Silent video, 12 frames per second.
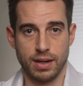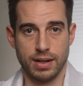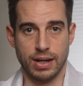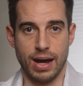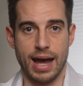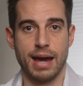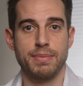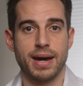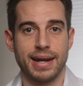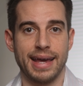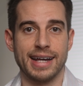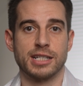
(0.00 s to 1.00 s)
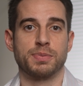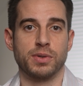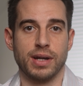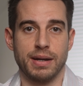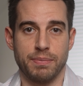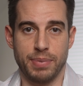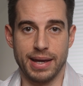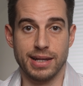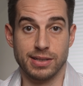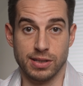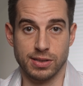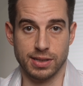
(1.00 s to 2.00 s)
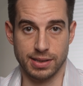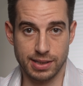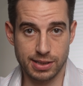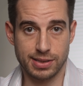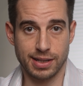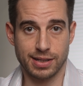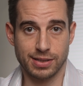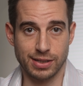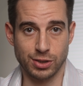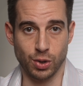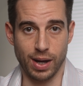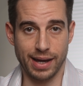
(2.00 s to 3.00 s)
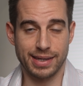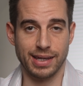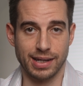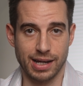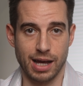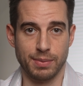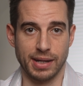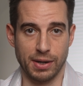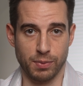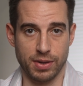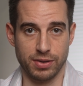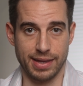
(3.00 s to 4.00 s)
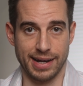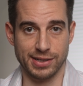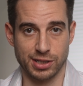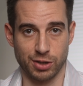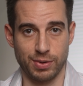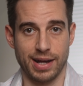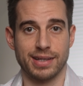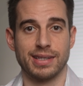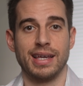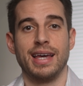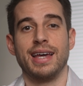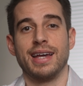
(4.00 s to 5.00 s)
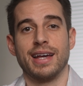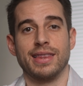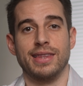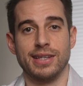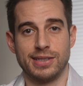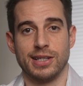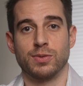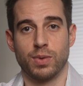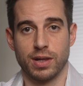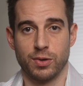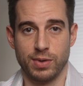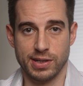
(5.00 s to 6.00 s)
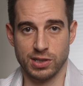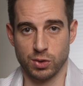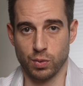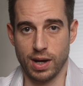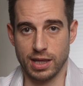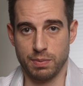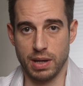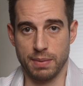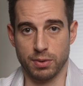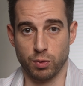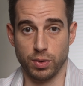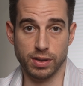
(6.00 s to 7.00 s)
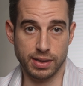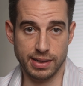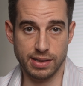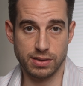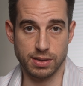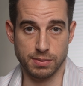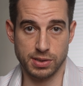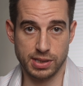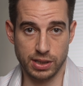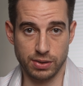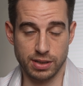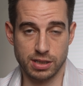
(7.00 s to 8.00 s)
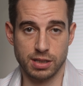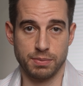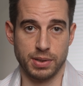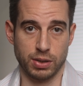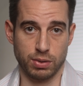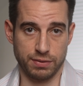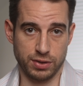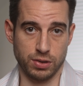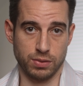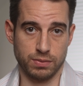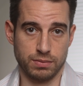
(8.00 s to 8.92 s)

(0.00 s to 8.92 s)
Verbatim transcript: Now, I'm not an expert in Bayesian statistics, so I can't comment on whether that is correct. This is one of the reasons why the paper really needs some serious peer review.